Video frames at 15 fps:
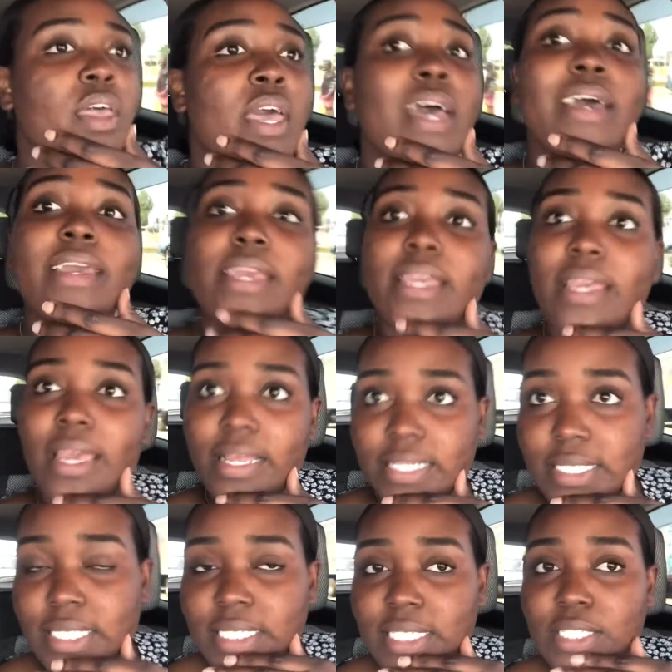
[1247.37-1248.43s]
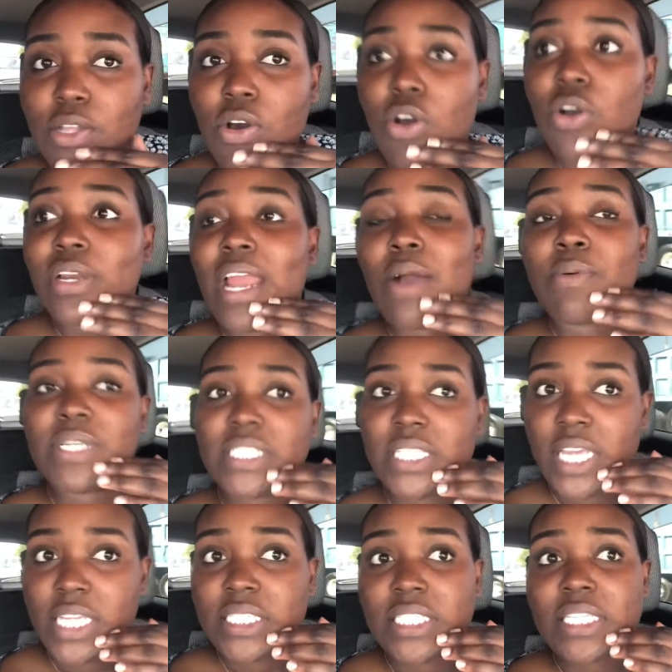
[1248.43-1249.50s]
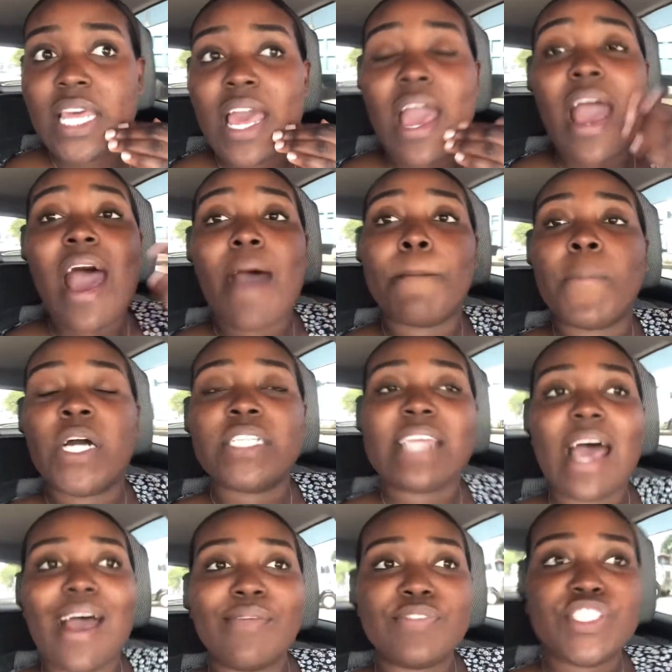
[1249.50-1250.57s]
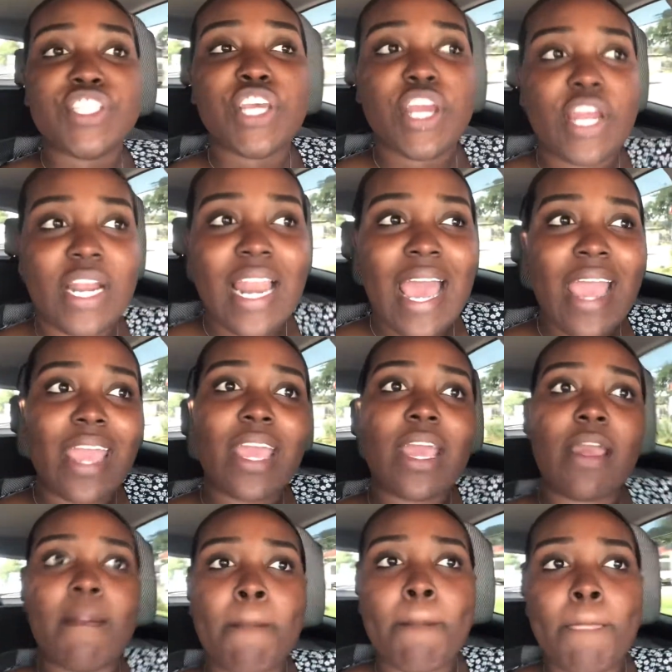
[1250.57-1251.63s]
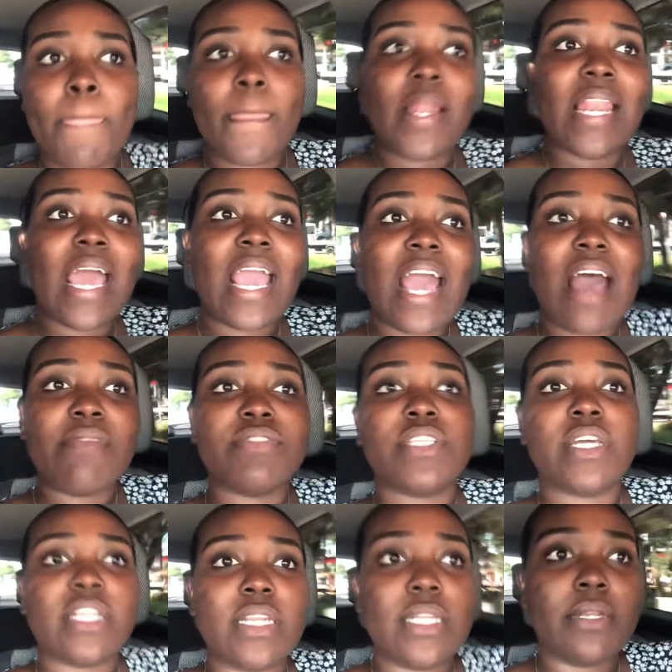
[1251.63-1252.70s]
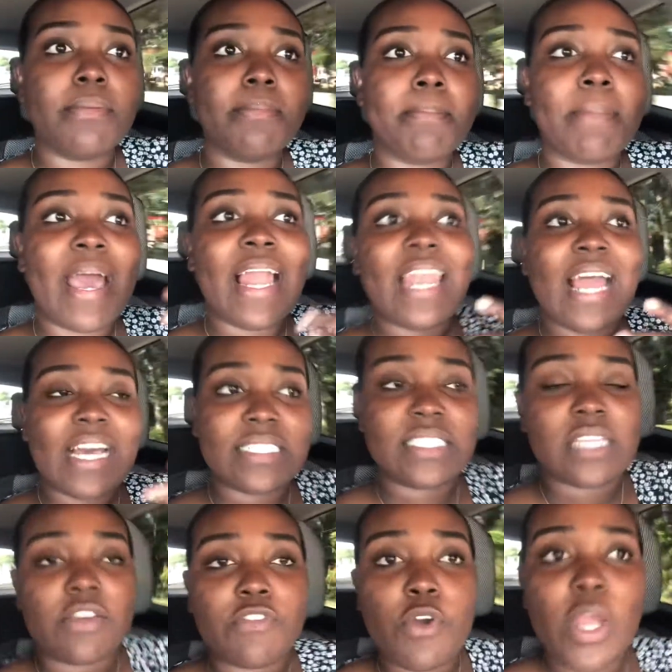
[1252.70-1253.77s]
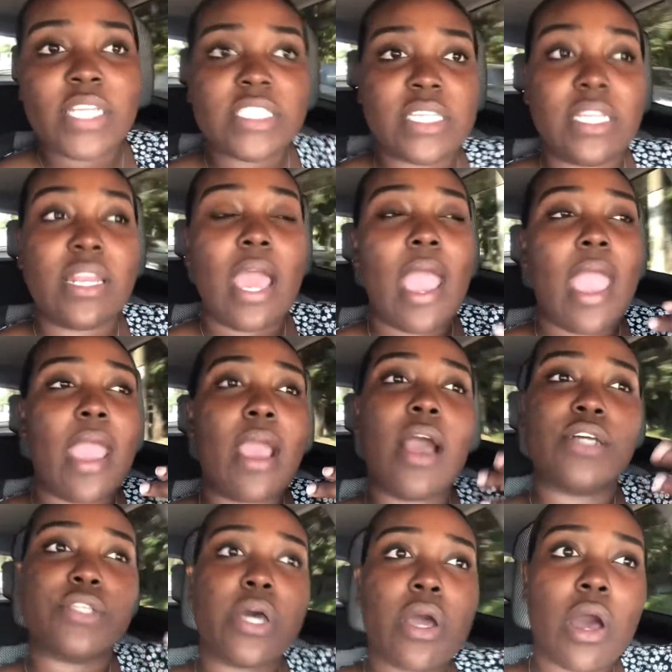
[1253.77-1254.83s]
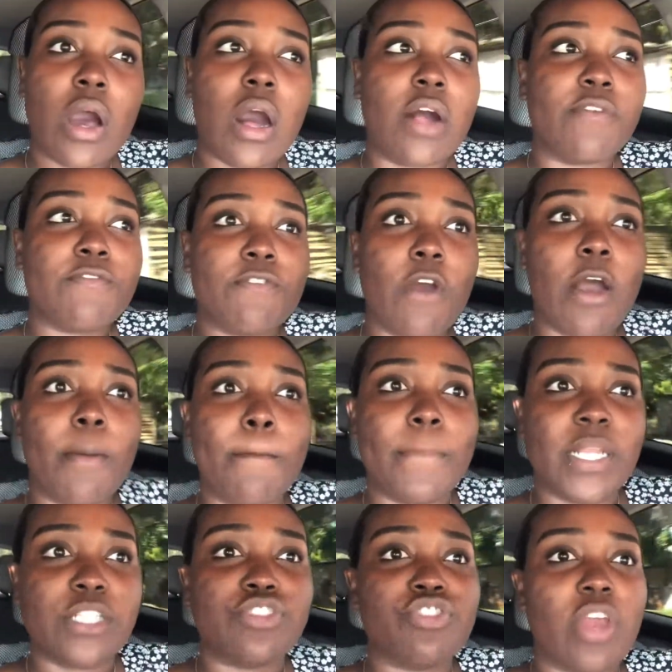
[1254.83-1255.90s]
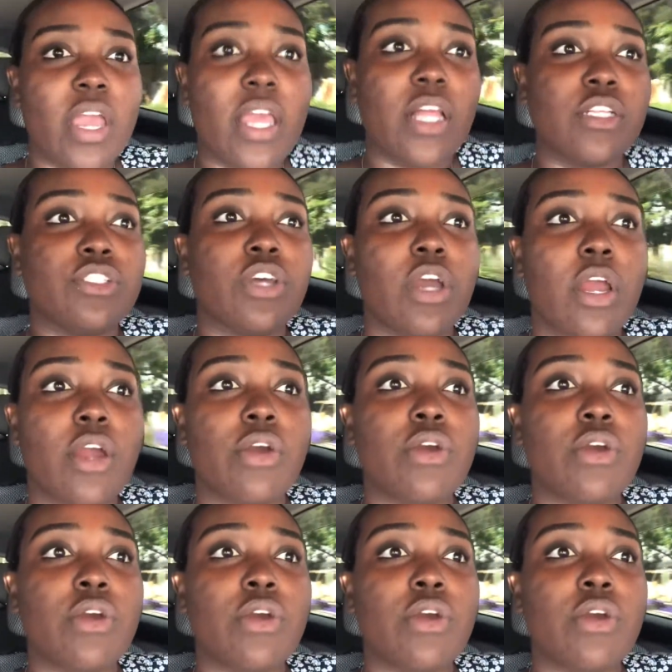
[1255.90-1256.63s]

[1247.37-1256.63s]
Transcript: Yes, so that was it. But after like after my last day of quarantine, I got a call from Ministry of Health, or